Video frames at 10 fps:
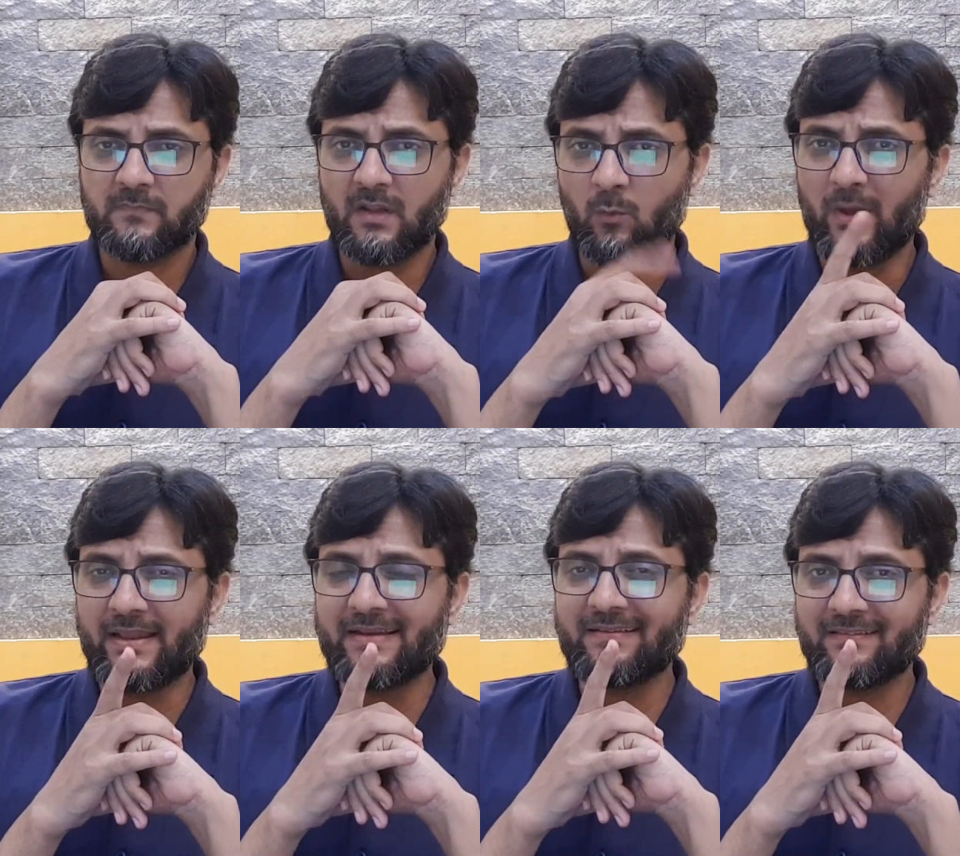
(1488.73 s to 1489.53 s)
when
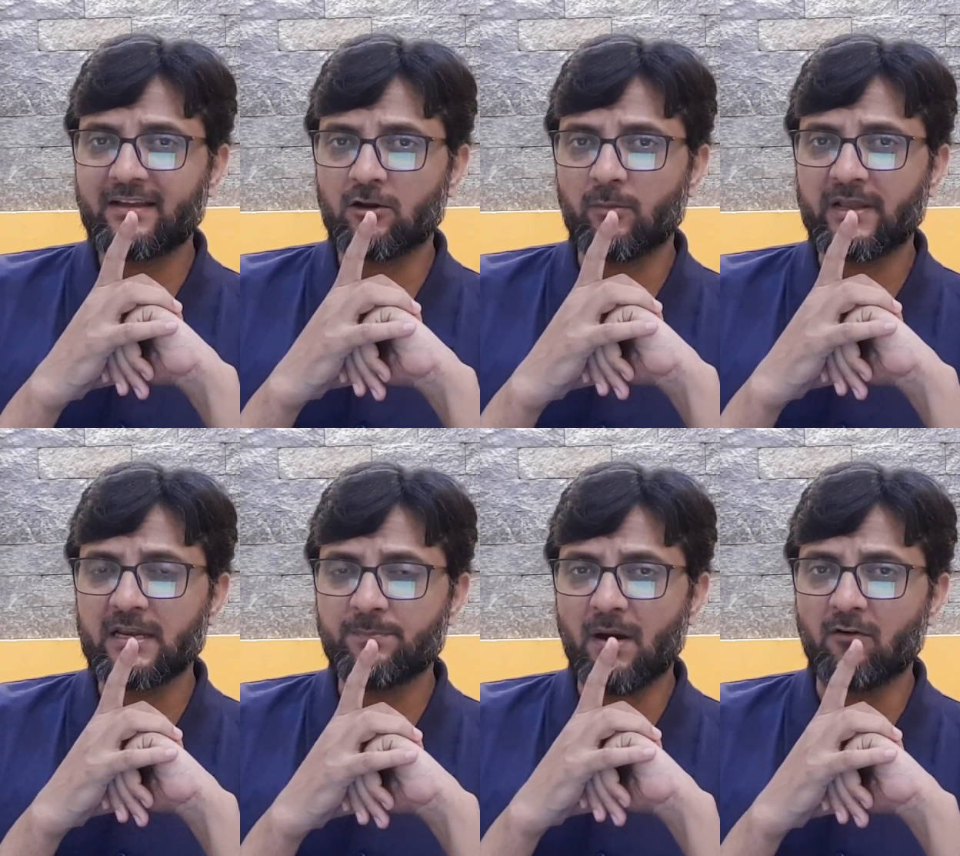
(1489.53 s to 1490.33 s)
it is
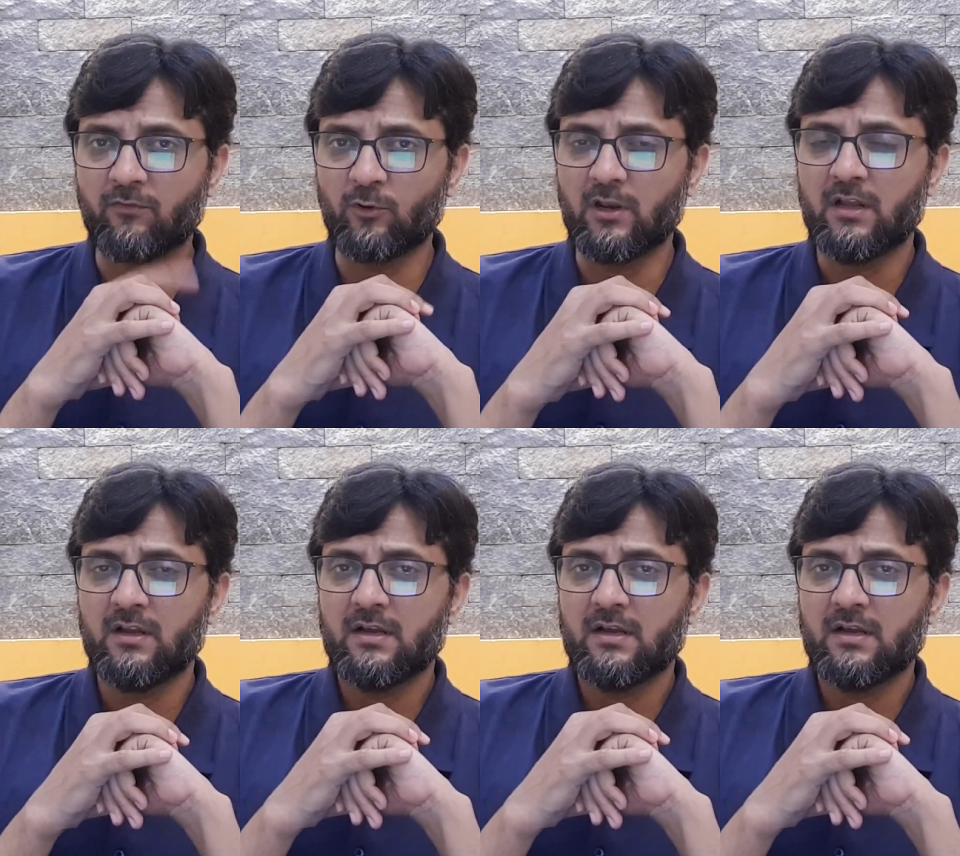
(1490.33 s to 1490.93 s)
economically powerful,